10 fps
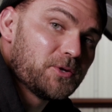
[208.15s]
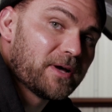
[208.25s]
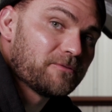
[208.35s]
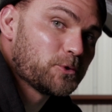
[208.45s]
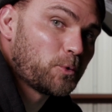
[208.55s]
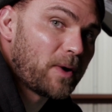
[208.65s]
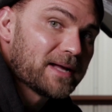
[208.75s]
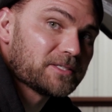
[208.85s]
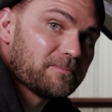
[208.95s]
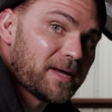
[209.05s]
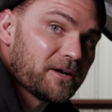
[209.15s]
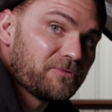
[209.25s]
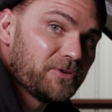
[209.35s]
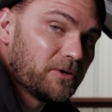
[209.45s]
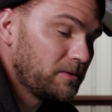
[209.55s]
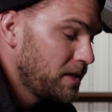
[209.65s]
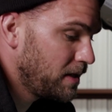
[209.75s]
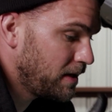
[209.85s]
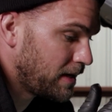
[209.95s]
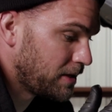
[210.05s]
You'll have twice the amount of fuel,
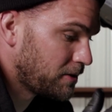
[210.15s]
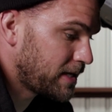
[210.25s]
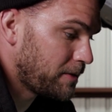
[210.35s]
and your